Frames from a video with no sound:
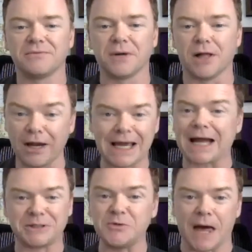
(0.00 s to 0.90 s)
Well, I
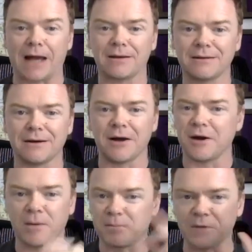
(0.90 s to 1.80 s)
can't do that.
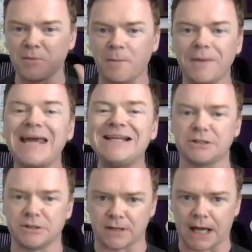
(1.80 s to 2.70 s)
But I'm not paid to
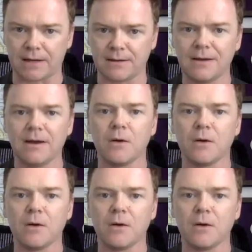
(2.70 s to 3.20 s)
do that. Right.